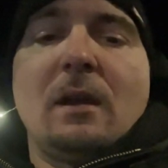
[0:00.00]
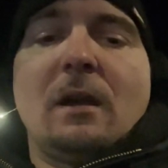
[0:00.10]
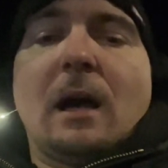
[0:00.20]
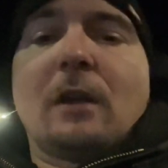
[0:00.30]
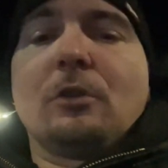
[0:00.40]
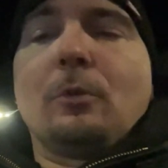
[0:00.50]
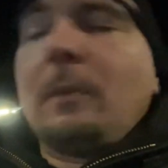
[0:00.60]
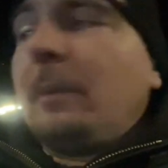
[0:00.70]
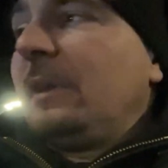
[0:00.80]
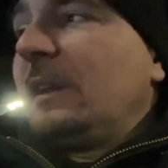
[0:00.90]
I don't know,
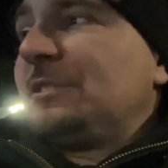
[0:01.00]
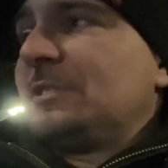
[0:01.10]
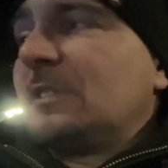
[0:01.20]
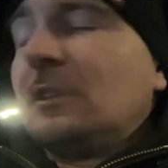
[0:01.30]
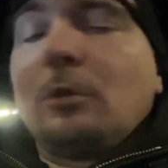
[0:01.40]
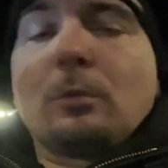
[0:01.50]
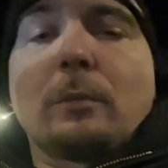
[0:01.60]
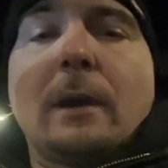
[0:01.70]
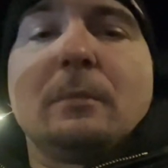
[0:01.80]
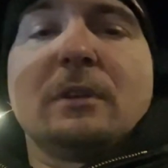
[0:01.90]
maybe that's just a little
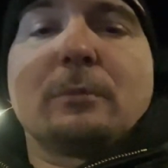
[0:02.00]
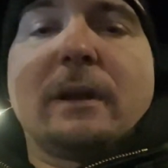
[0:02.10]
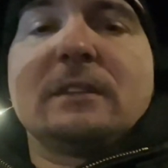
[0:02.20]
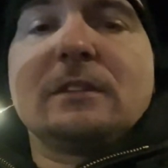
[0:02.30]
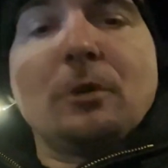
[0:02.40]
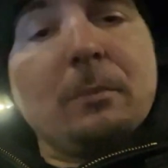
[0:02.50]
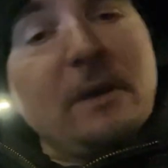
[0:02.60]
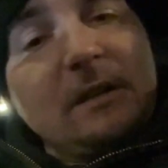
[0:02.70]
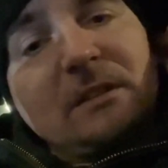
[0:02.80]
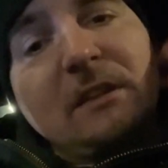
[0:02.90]
rambling rant that don't
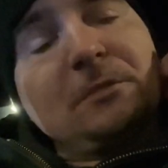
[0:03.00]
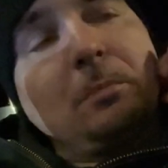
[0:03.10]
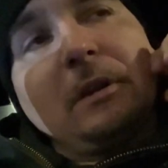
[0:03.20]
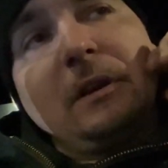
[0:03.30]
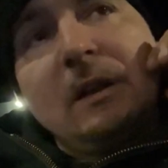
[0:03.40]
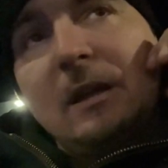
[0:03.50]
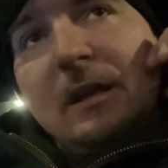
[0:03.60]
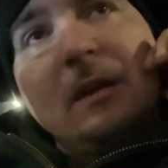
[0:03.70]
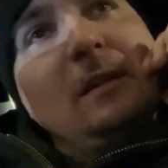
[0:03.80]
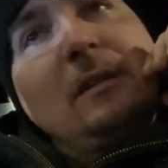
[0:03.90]
make sense, but
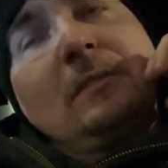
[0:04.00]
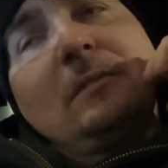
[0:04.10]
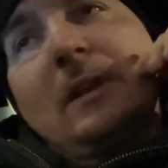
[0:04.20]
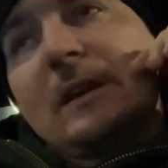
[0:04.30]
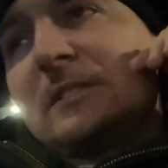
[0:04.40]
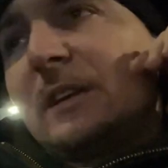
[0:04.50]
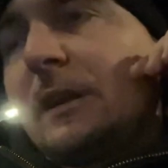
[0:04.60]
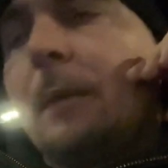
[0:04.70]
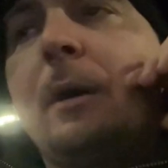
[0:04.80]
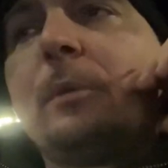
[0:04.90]
like I said,
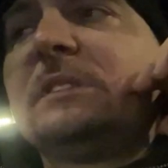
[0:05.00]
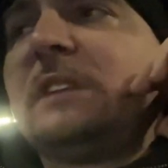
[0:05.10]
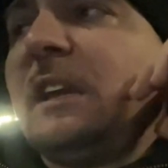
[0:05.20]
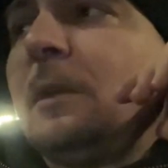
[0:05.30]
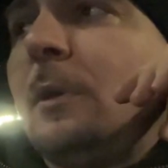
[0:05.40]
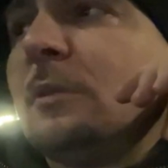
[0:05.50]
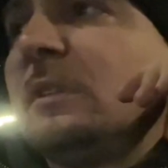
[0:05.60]
I'm always thinking about